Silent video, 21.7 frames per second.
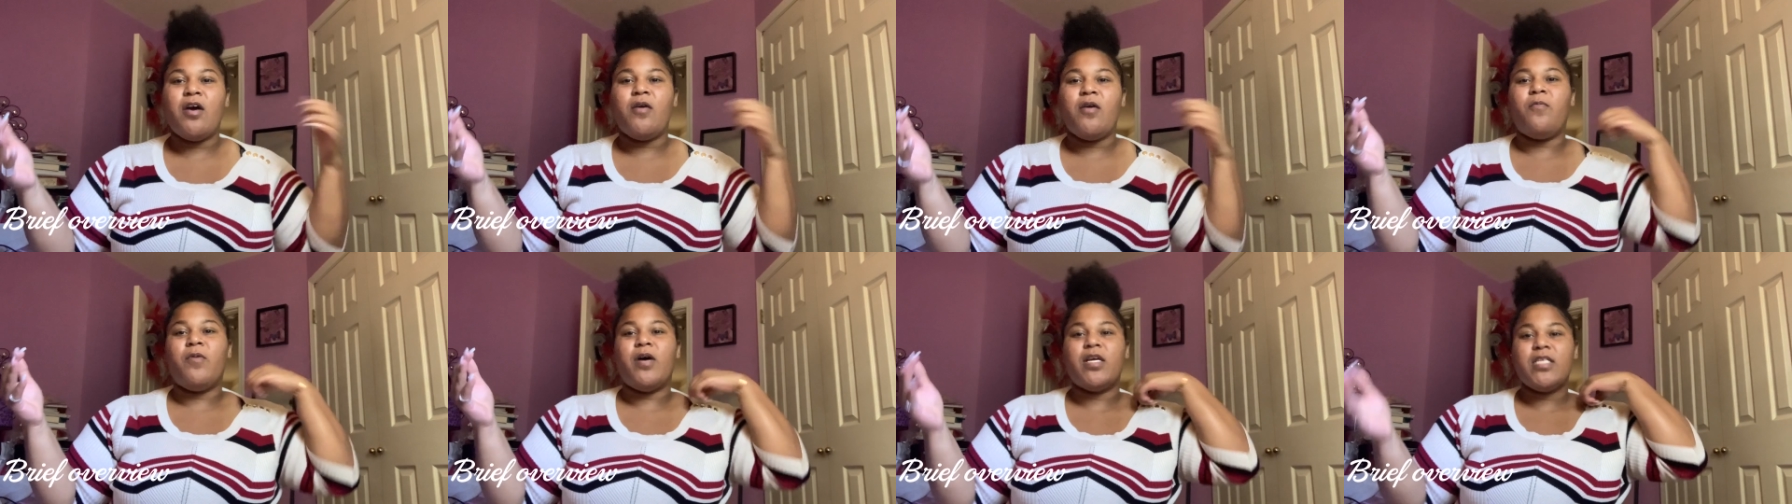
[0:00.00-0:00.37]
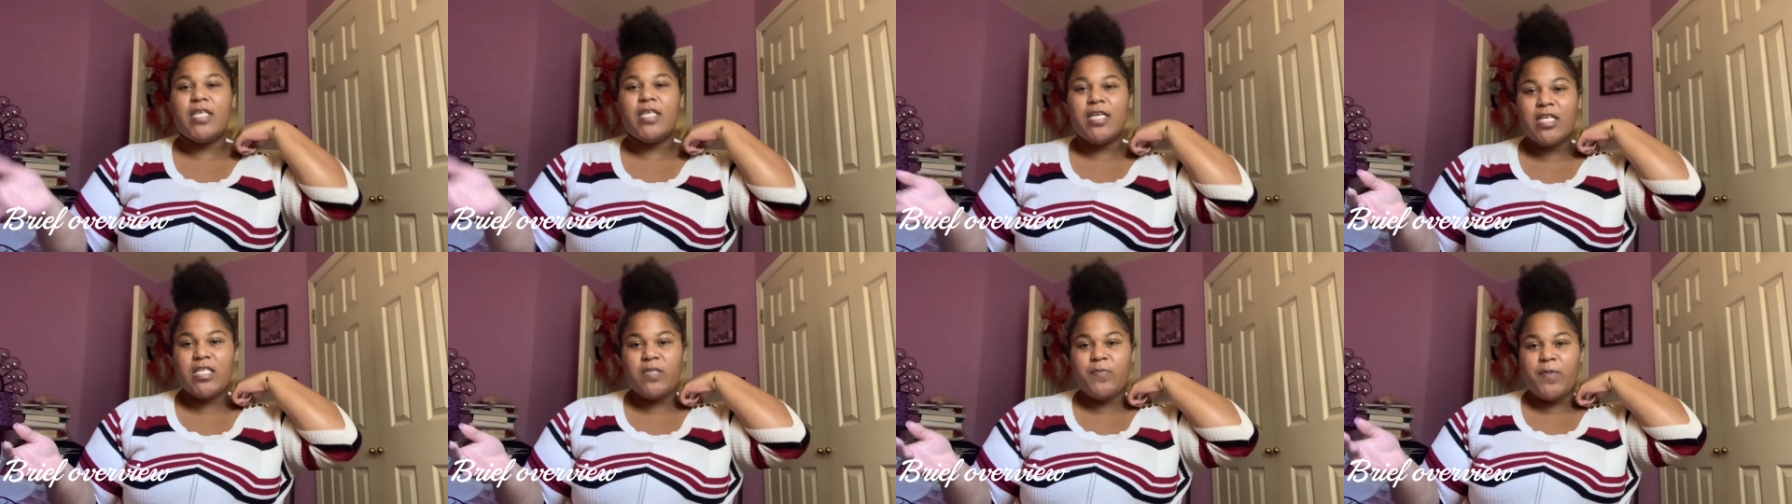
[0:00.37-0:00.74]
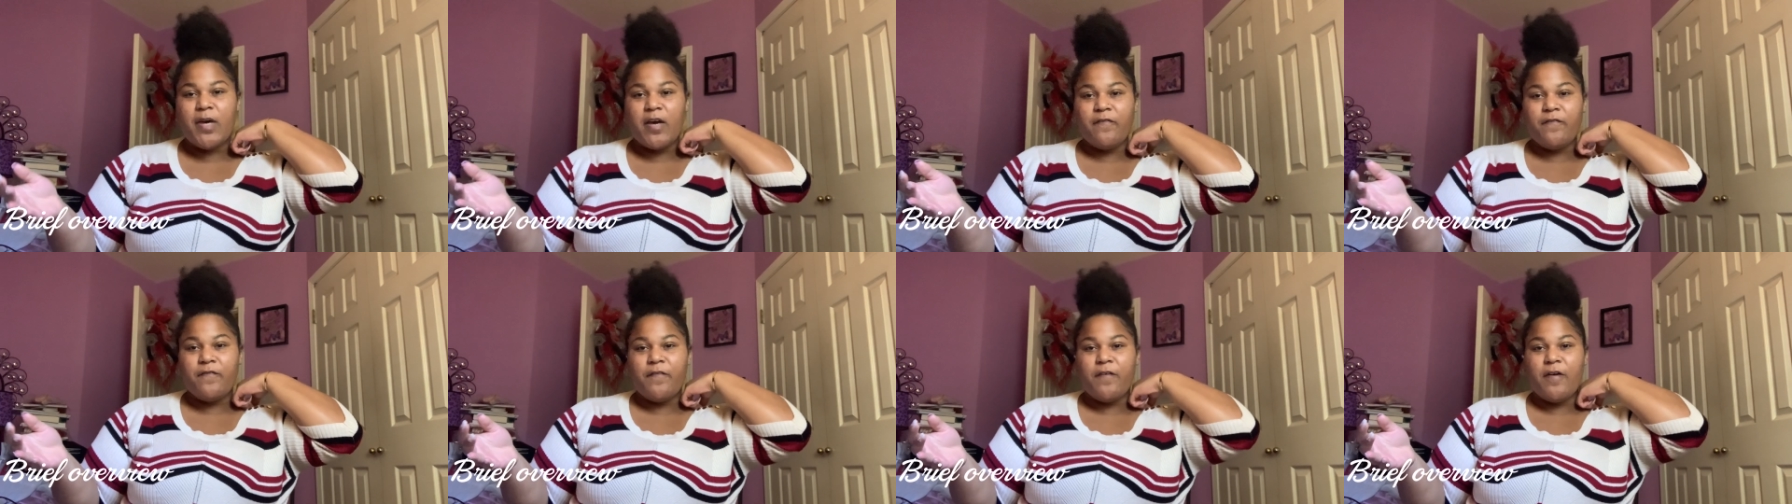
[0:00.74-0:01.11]
what to
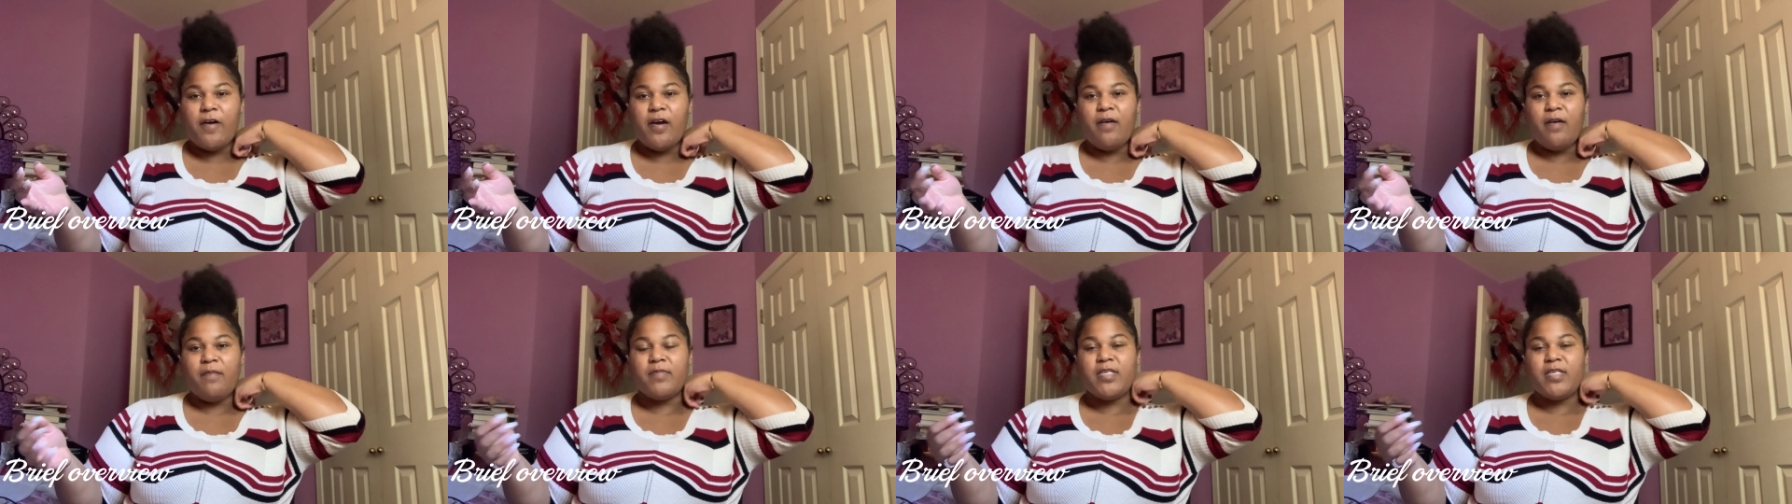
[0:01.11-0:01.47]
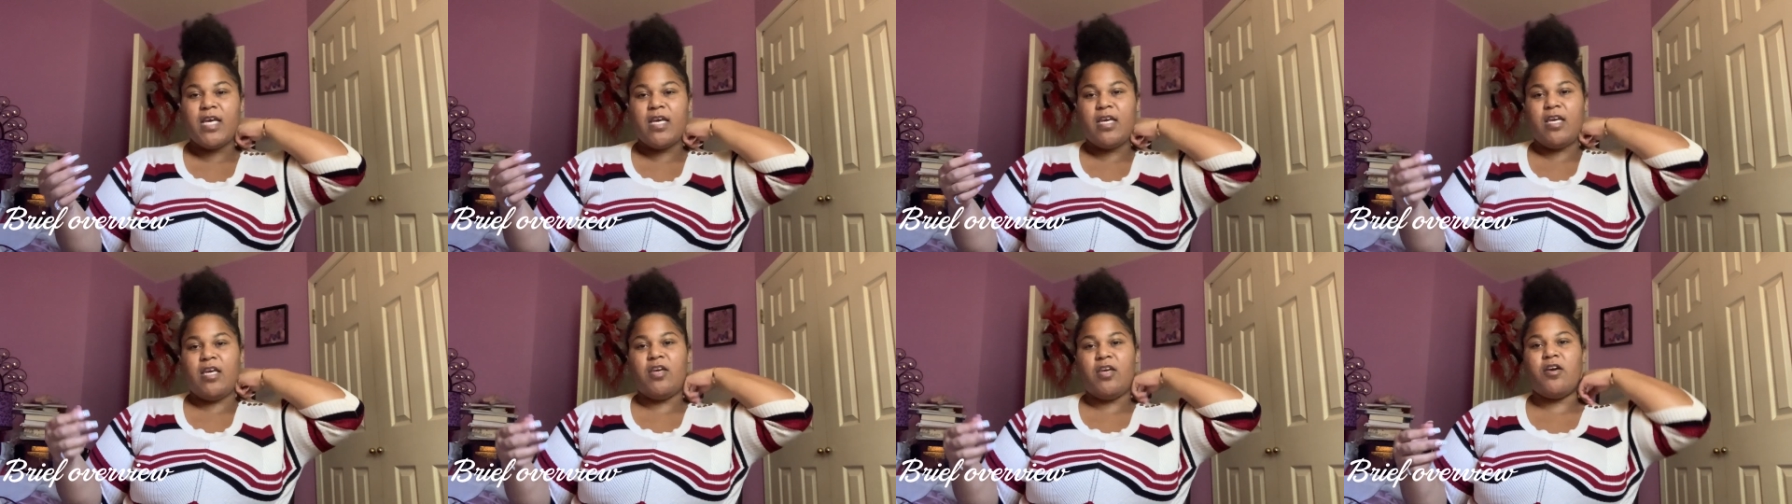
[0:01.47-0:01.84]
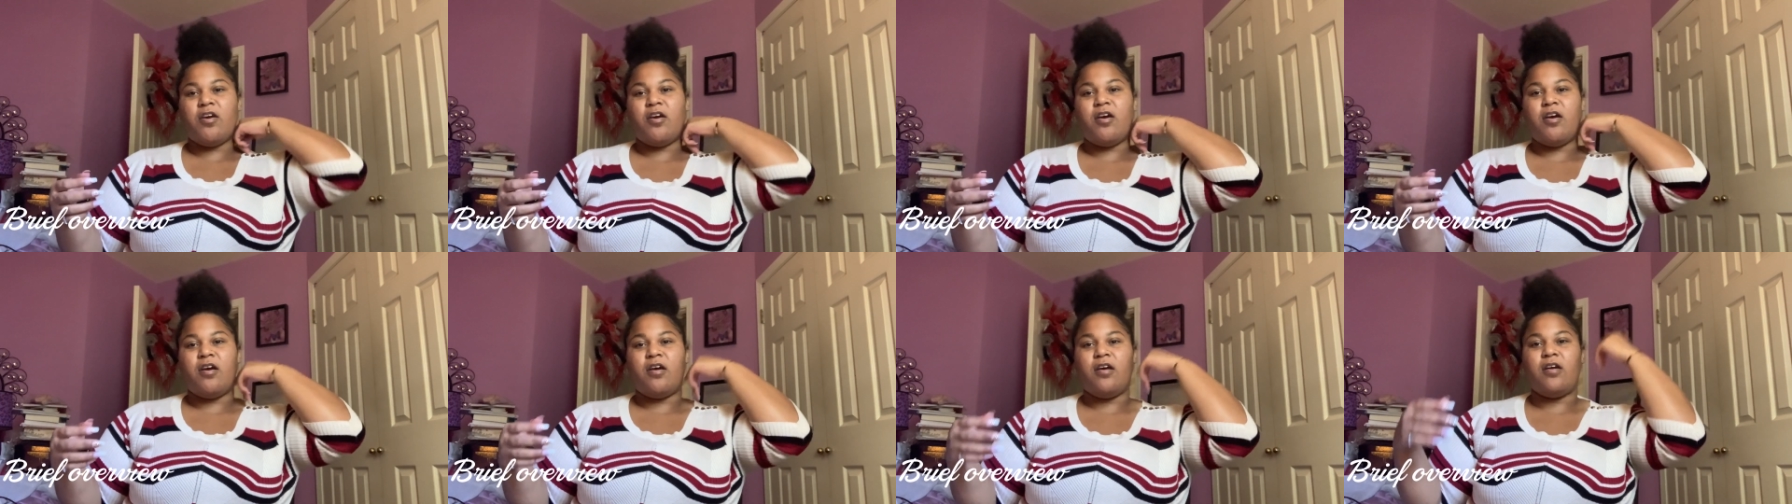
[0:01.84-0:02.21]
expect from taking
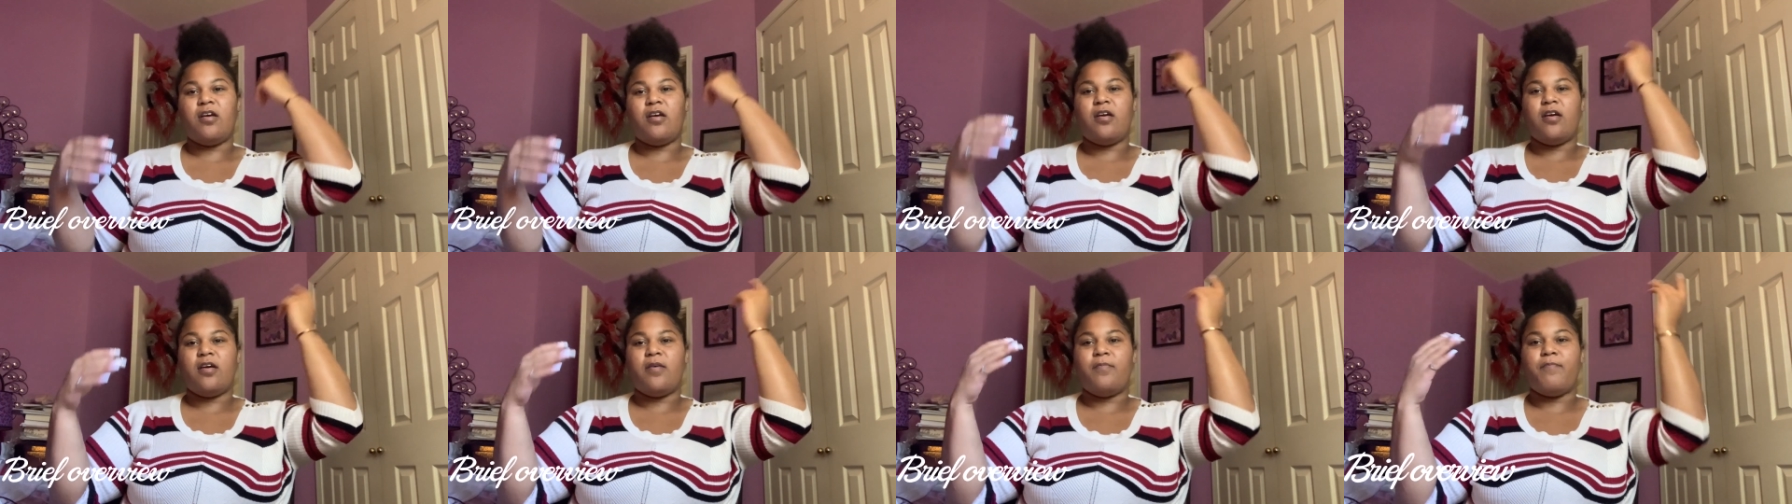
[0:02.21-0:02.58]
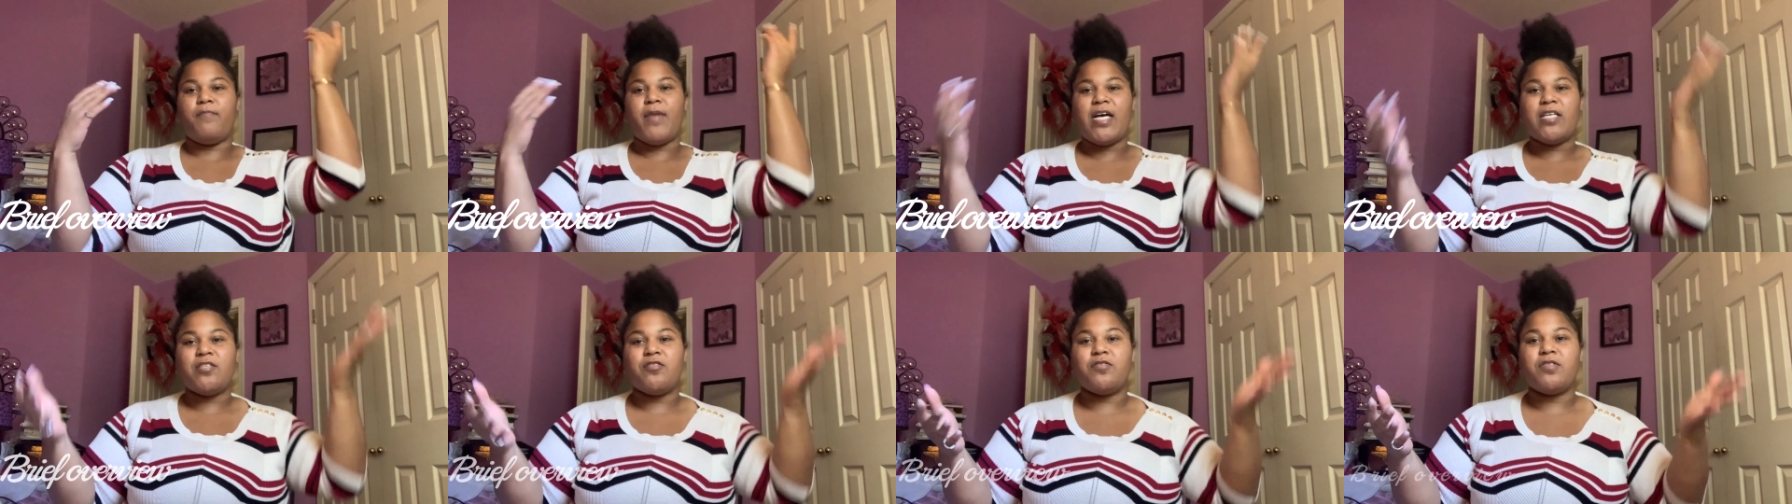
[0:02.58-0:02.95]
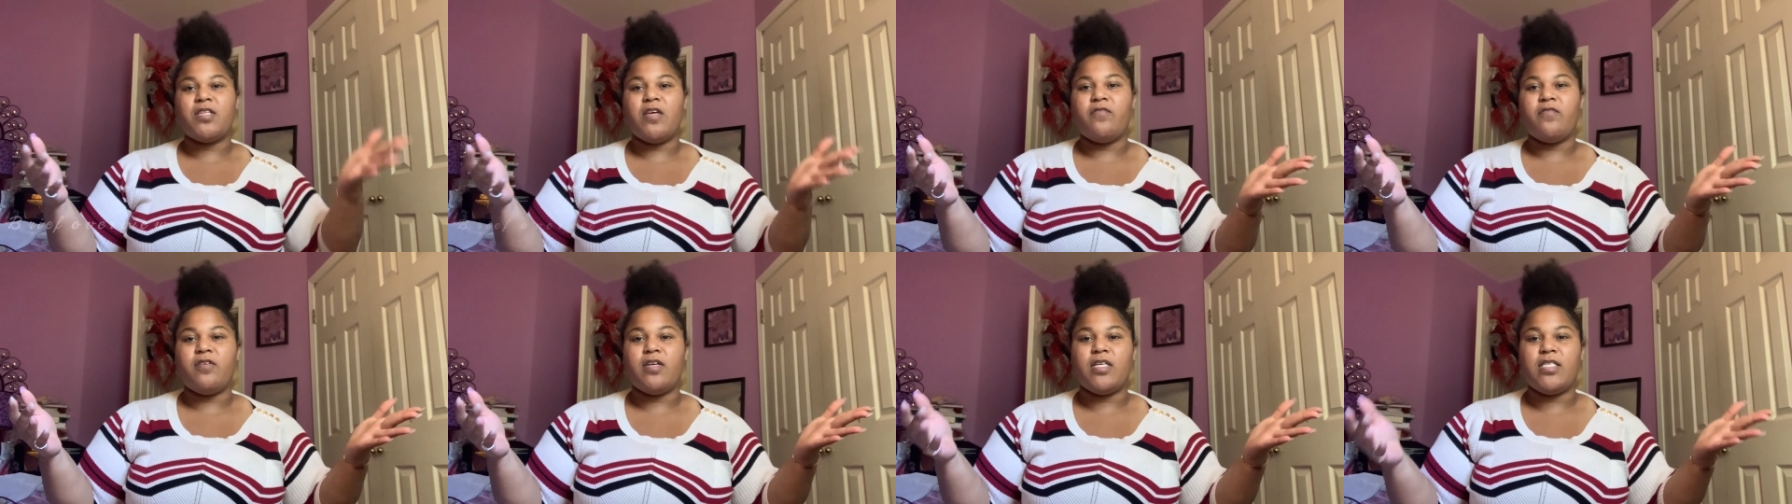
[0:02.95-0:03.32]
your master's
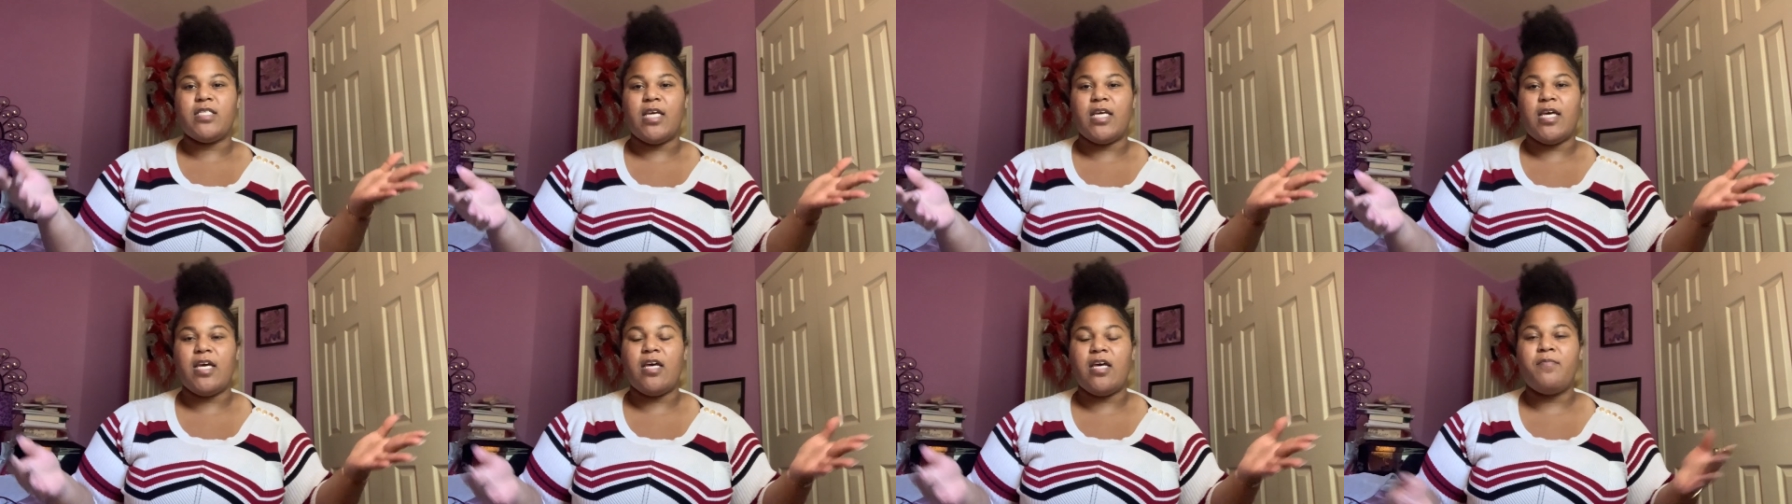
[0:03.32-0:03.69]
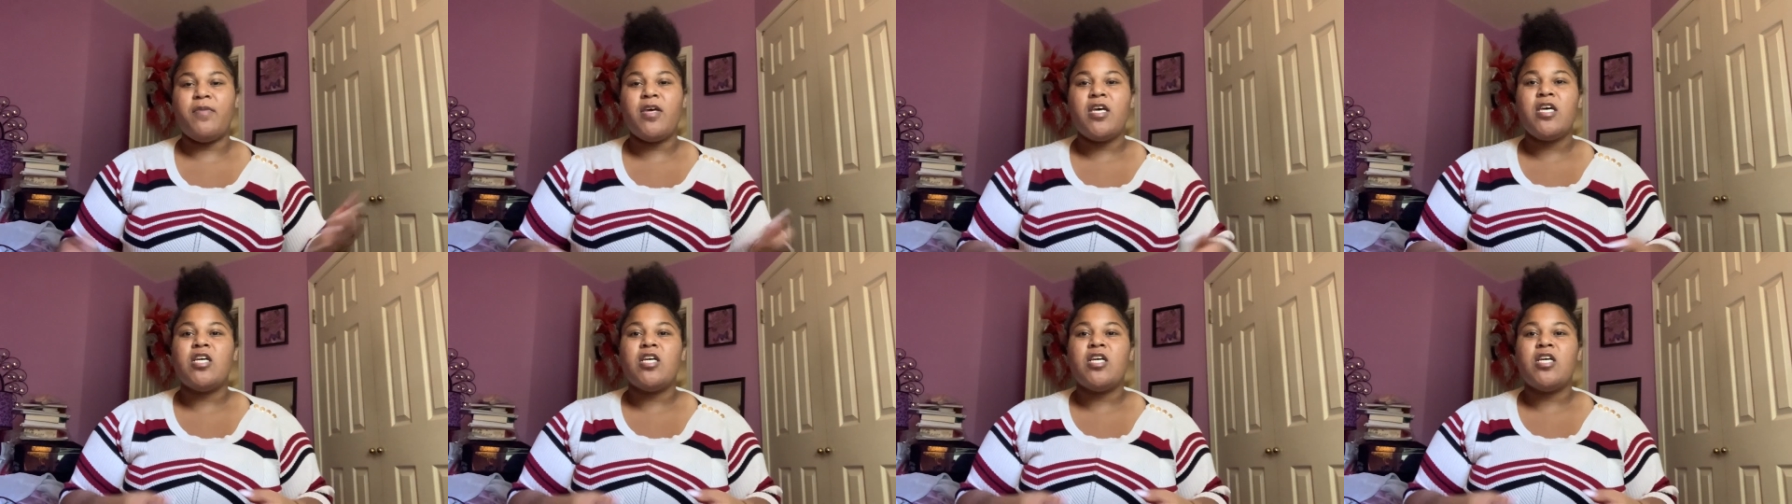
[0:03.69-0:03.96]
level exam.